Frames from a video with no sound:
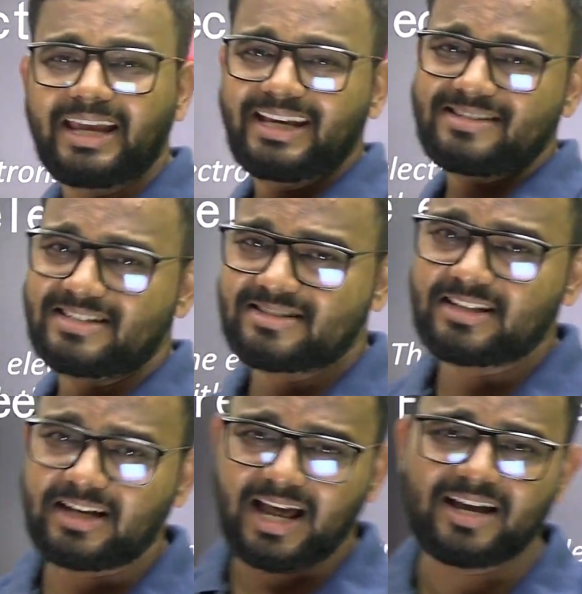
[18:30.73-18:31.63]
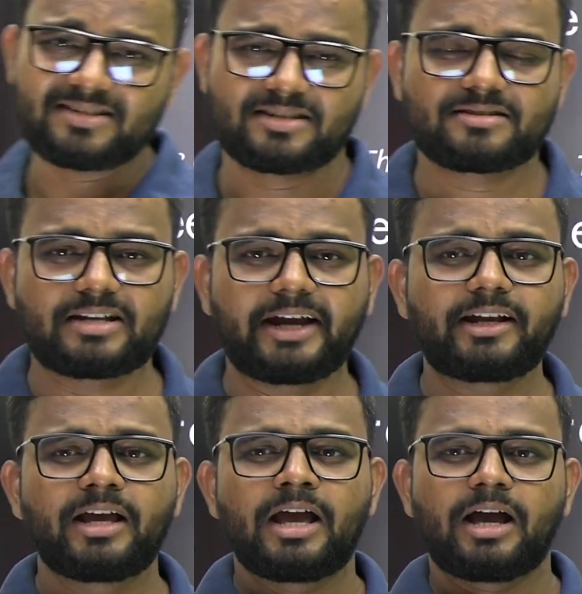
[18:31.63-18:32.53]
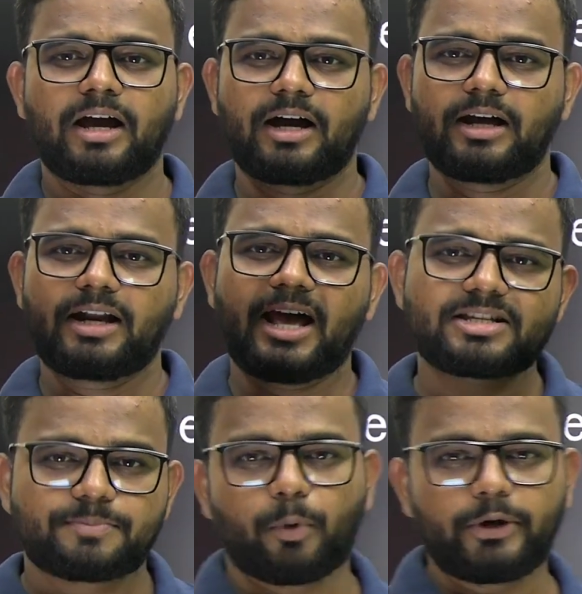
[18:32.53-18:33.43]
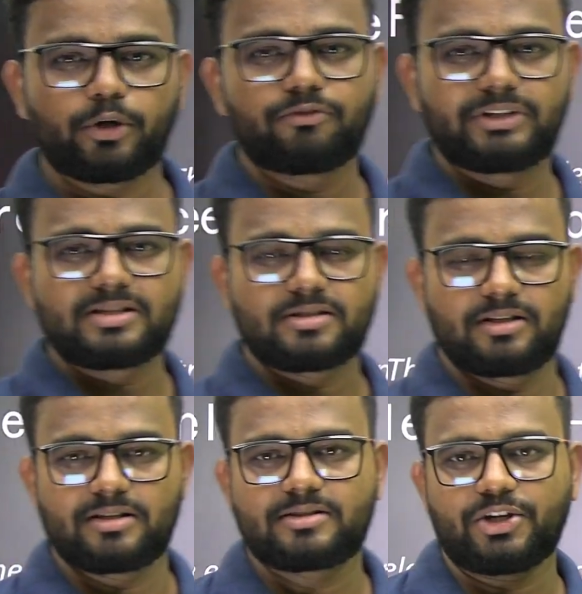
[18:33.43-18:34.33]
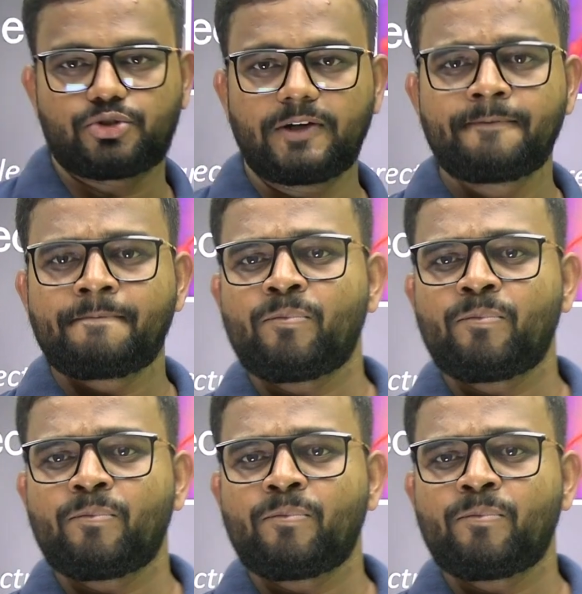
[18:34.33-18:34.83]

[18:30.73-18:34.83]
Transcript: I guess it's the last slide, last point of this session.